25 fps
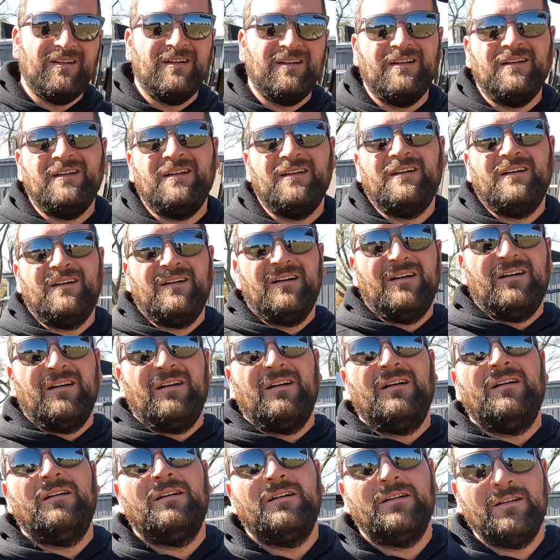But little points
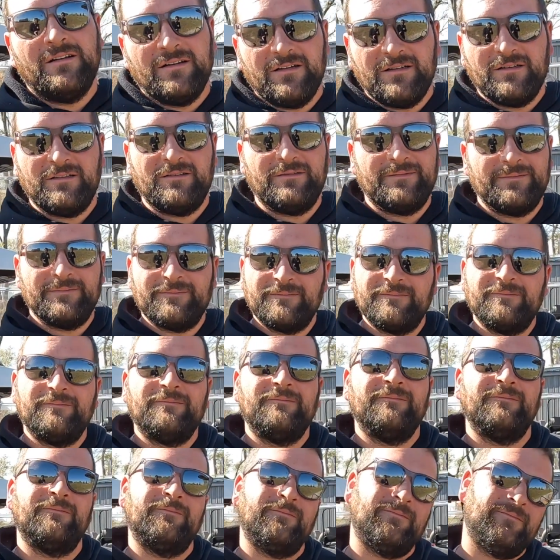down on the Alpha kit
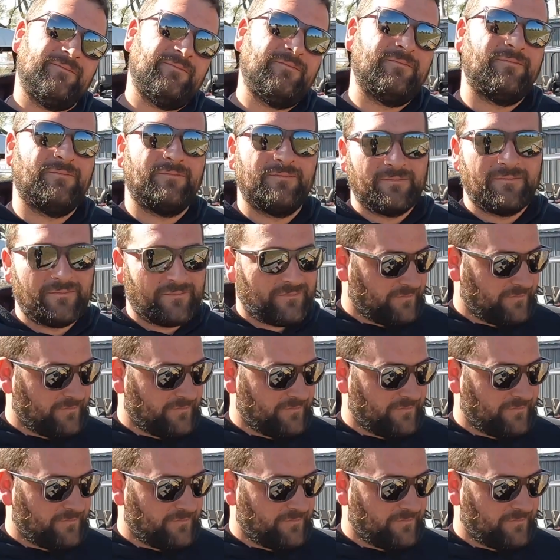on that note.